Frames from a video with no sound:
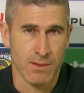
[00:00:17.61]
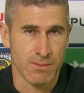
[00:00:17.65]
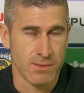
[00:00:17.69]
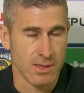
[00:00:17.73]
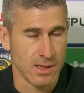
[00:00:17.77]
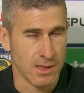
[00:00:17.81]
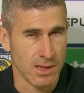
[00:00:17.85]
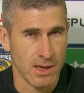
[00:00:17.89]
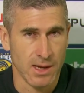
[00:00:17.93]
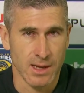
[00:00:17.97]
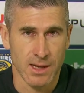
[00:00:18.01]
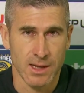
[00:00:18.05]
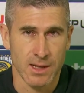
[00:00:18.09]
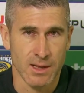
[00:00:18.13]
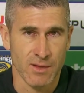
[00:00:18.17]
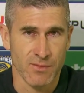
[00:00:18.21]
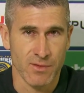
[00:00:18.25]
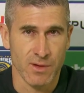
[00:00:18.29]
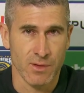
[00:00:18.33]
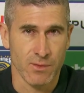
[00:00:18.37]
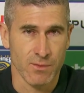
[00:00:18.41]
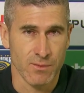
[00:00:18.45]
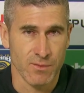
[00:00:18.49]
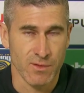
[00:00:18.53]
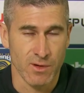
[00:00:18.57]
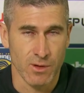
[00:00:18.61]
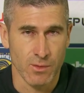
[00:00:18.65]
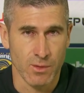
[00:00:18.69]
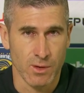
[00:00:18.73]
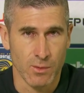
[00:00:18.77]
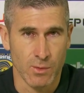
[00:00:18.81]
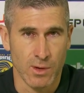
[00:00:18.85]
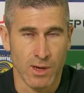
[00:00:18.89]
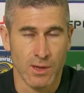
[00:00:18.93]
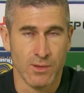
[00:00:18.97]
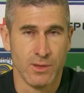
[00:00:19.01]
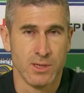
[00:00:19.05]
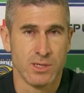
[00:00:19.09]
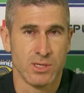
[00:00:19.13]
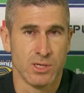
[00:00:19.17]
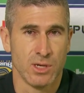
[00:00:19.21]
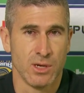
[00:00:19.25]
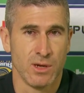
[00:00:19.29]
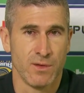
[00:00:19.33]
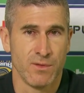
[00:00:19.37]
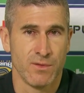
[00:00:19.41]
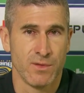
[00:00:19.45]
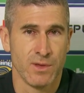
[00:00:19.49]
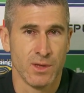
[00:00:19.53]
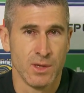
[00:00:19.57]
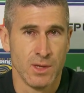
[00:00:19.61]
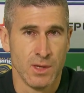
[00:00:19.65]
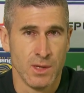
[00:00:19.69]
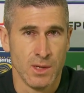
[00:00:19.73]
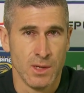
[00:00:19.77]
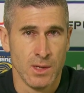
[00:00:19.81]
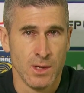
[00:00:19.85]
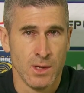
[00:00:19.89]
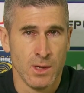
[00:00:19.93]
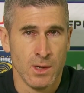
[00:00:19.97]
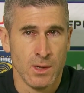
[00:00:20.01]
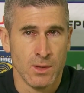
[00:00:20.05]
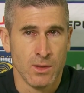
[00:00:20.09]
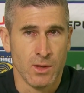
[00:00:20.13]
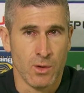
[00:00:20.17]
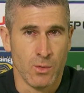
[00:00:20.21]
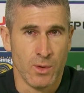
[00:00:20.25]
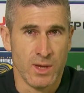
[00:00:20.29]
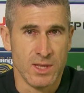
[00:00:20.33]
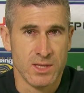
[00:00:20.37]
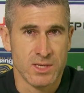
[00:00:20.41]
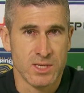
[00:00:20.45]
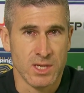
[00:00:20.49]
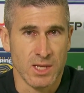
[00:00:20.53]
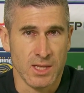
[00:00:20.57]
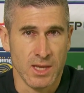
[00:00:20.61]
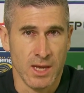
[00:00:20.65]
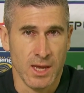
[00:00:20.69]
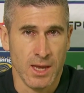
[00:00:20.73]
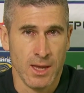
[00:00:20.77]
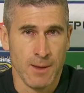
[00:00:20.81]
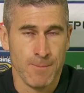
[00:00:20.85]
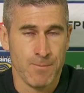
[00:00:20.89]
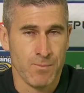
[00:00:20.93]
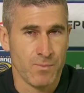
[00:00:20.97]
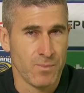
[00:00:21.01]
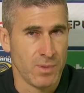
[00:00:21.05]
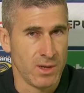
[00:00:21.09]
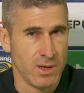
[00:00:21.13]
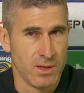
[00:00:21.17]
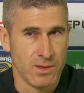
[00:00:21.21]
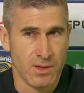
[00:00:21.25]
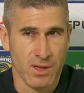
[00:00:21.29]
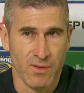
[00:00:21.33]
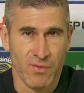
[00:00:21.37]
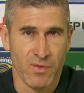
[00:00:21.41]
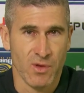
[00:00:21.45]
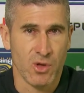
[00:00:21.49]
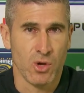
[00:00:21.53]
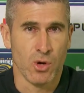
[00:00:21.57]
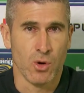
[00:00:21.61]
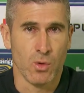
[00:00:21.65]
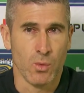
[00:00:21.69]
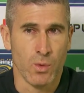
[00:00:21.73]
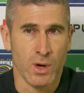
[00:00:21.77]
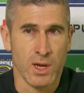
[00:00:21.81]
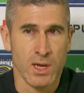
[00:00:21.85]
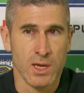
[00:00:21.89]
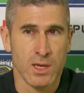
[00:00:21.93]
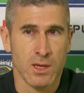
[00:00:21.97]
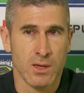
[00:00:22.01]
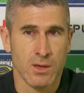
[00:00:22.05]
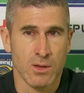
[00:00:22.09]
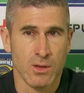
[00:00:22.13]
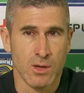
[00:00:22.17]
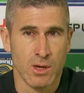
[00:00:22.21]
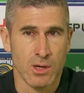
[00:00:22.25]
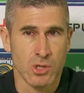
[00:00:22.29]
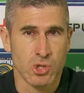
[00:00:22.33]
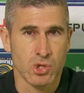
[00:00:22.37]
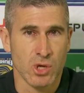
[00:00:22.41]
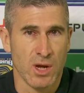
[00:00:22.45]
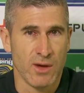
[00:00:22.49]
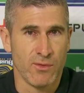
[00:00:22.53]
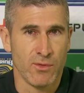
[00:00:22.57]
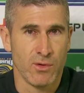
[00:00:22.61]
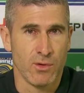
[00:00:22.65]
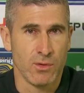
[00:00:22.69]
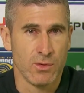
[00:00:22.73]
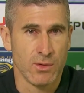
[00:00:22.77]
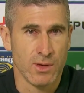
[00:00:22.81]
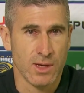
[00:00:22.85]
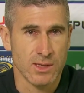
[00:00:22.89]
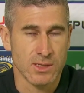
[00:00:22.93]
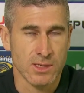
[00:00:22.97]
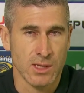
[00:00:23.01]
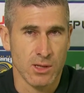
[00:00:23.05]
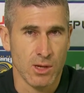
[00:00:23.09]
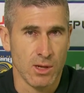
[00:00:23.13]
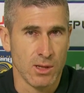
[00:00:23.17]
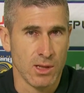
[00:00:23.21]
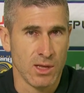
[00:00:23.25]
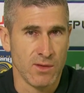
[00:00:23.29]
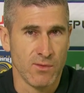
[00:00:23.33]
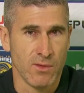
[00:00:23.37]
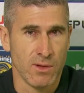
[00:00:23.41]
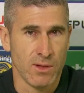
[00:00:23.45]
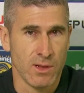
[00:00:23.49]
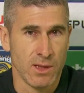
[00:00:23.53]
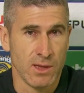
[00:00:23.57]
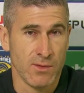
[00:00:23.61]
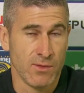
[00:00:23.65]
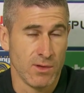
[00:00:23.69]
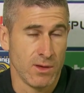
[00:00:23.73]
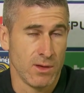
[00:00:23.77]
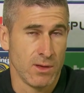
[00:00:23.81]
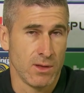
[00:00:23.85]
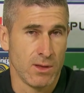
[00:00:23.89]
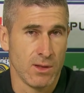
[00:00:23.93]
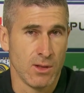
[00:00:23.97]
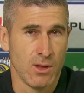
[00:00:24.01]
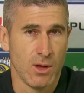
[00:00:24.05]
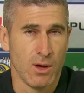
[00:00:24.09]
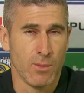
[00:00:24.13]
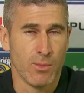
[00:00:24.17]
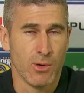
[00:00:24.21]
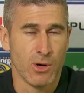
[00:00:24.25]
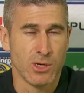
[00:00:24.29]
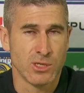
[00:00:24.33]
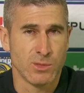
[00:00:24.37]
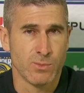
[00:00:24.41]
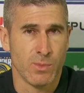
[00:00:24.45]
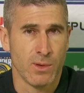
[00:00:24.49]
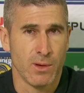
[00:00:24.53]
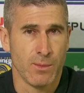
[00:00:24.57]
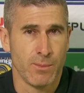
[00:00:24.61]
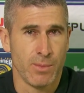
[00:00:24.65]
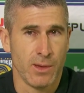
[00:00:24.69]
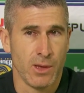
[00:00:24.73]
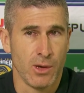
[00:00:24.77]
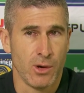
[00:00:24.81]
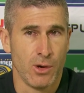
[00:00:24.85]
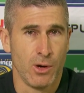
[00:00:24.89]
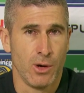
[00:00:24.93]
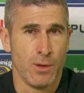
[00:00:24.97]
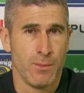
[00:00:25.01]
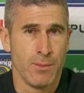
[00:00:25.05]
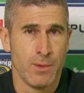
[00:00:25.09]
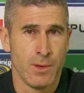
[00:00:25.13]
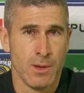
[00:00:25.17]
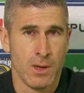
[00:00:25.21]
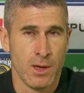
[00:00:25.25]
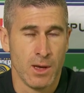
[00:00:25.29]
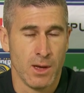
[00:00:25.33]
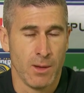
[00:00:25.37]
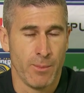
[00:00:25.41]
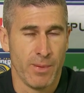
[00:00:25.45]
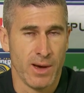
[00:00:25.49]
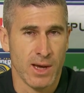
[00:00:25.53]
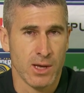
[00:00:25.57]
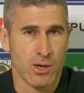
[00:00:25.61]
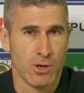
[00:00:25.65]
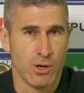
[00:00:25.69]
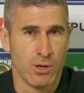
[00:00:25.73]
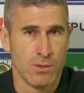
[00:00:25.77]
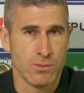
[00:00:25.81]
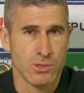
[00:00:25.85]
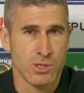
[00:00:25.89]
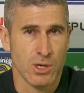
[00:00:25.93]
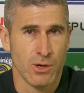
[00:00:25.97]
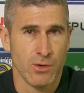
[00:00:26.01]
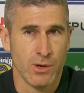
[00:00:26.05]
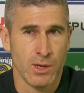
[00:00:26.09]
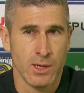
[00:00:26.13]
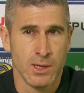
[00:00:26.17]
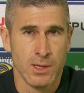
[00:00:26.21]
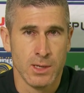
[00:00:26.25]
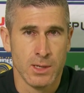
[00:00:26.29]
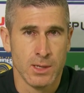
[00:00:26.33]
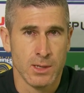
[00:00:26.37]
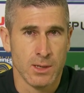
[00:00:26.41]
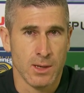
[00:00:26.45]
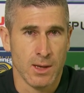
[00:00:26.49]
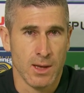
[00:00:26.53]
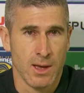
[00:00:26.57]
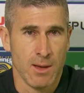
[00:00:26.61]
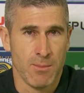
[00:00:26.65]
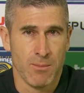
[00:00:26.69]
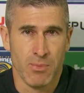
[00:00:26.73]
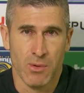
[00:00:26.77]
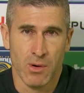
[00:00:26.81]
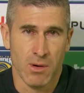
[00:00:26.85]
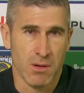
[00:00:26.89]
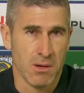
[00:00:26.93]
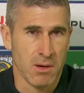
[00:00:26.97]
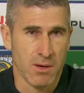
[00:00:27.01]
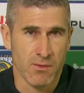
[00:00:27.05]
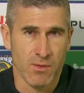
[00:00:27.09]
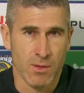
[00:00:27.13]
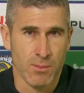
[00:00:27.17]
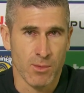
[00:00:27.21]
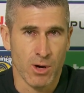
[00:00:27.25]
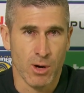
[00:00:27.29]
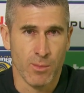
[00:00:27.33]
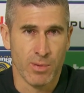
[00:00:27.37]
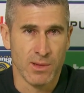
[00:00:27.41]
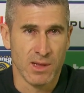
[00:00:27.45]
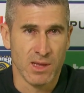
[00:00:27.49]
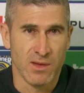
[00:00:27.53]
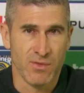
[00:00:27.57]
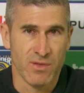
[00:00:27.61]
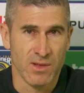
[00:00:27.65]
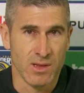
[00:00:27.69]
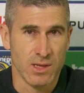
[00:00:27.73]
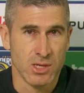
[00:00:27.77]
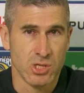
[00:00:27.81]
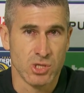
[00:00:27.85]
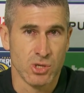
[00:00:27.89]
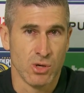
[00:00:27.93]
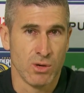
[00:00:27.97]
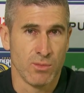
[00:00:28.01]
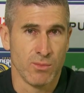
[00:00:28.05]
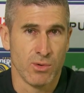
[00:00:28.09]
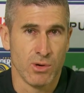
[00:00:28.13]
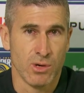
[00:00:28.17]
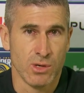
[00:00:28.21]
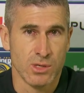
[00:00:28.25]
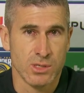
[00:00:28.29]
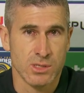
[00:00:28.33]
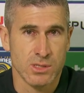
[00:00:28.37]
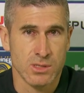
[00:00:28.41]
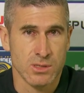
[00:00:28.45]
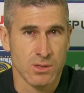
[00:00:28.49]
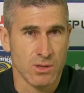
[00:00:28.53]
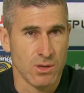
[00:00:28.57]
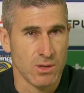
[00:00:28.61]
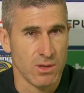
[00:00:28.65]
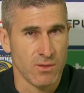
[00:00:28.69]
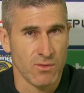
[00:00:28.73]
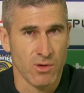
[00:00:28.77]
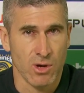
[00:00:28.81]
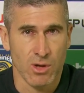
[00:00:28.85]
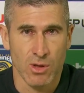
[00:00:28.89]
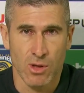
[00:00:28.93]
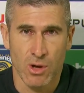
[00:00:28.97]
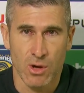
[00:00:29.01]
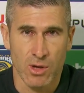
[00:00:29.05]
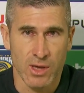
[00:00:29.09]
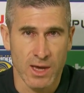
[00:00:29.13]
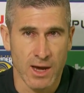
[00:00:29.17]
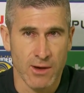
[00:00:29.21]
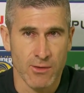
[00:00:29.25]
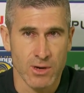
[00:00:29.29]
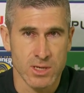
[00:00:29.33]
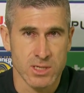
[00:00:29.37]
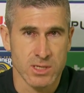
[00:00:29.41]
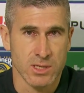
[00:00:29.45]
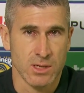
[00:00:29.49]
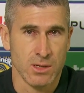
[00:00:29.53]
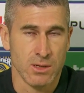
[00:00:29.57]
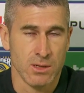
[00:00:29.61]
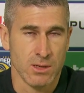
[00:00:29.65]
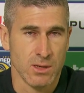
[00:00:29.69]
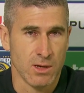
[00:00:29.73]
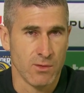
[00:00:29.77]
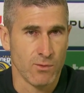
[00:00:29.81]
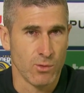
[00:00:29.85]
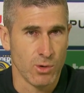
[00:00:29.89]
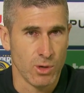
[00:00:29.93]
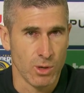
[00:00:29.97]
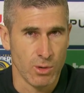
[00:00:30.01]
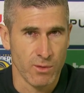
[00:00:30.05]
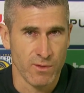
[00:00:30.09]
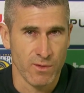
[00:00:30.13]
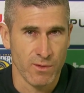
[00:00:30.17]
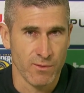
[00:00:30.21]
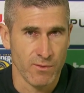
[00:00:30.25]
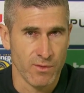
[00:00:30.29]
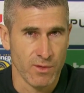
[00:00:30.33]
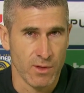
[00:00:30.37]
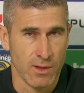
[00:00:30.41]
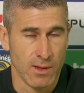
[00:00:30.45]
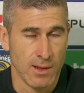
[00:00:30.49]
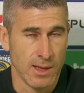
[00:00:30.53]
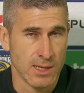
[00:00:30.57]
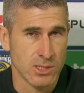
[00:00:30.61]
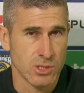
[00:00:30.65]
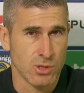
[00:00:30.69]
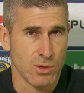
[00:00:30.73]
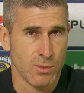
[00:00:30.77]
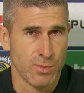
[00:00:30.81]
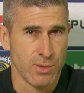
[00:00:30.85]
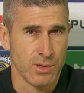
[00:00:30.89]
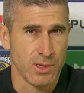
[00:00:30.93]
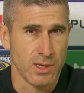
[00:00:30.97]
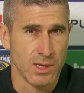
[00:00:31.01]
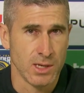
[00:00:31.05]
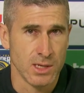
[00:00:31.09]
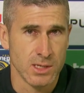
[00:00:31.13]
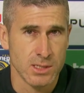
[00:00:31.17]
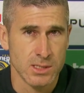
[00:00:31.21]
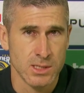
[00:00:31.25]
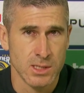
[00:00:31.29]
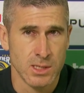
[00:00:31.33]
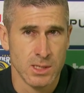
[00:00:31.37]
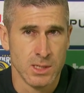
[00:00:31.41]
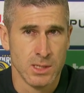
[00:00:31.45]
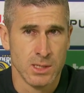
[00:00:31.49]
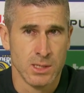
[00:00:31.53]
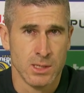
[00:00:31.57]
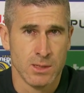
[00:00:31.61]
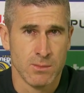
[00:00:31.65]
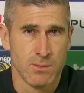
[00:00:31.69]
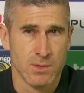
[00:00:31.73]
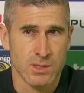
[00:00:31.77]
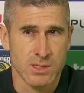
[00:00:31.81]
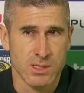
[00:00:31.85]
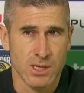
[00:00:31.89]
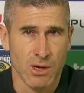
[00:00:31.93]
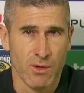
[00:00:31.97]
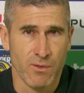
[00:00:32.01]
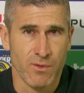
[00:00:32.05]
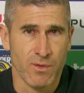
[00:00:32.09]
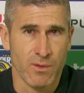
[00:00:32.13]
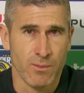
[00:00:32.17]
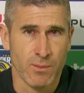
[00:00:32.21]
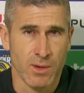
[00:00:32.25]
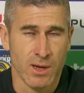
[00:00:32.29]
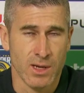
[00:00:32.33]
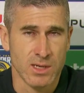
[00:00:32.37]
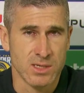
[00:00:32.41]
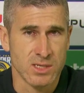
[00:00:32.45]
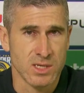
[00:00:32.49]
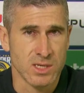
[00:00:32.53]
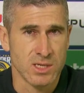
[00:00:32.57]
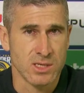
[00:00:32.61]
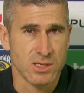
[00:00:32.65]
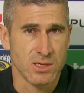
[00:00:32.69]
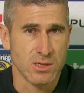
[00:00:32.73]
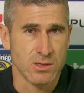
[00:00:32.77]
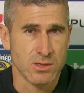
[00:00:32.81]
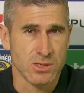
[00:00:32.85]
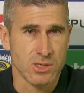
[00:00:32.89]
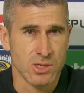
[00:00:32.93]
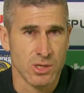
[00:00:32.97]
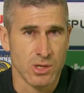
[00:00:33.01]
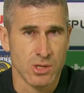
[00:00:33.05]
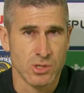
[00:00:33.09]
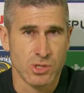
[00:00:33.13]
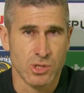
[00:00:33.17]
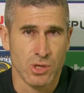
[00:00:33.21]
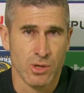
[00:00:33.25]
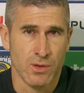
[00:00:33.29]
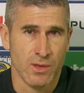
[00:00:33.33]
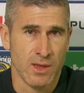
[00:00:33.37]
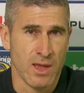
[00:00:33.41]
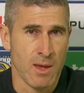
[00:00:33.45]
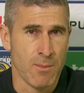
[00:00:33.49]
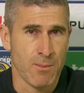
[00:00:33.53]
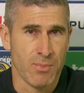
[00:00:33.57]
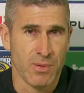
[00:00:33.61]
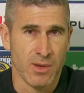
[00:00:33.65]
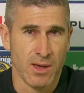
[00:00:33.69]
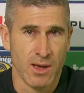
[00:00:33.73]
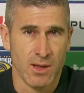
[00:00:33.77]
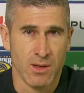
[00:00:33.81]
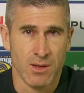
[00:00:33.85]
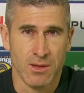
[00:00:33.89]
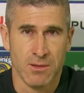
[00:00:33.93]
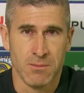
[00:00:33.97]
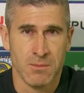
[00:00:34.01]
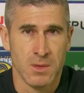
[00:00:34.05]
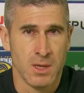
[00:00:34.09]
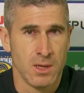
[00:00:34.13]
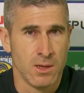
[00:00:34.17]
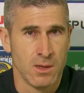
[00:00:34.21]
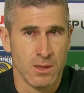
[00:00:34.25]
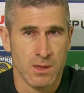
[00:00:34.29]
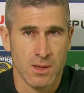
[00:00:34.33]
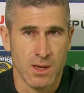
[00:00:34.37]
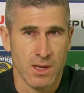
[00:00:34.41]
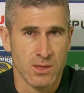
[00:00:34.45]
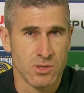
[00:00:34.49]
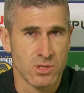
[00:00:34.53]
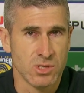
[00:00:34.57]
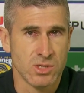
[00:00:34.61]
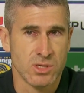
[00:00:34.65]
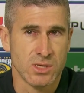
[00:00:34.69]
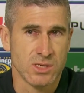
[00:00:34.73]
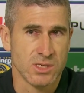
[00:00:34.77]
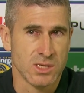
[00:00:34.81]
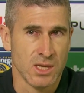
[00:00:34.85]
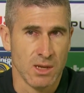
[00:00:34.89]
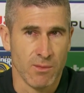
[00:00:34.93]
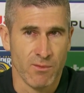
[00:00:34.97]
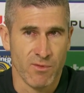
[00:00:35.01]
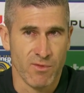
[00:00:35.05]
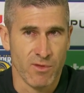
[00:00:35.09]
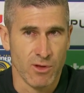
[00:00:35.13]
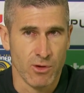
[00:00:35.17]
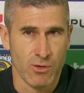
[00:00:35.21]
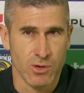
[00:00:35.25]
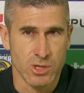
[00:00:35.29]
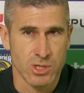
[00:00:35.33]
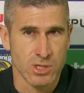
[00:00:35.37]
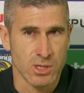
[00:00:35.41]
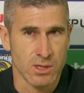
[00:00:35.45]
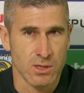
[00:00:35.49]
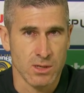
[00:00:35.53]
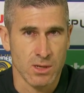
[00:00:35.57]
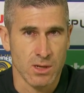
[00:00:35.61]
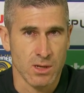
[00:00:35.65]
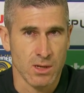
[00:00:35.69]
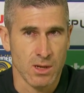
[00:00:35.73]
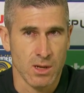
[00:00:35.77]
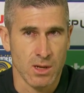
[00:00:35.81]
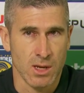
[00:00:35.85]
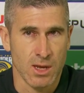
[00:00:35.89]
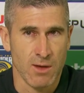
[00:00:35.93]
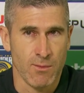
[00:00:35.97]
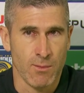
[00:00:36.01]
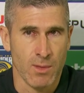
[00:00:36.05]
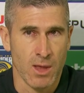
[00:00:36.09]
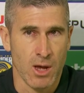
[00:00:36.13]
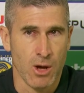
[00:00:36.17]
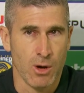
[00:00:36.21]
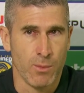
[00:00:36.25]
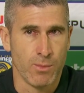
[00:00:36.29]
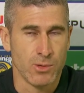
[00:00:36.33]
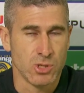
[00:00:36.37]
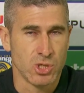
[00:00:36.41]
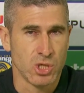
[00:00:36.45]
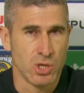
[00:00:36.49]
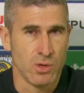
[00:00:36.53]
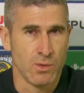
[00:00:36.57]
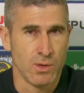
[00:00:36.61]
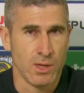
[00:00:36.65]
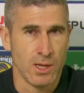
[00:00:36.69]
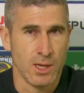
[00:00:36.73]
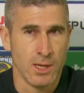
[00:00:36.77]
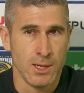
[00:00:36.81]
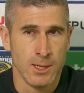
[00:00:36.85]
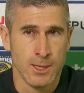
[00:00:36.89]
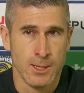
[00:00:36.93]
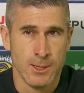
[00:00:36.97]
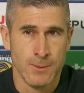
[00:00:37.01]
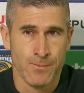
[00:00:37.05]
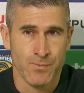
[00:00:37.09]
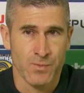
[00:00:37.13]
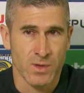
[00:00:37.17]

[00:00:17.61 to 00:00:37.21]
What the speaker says: Delighted. I think thought we well deserved the win today. Been a difficult week. A lot of travel. Had to leave a lot of boys back home. But I've got more belief in these young boys. You know, they've got a lot of character. I've worked with them for the last couple of years, myself and my assistant Sergio and the MPL, and yeah, just to see them flourish and give them that opportunity.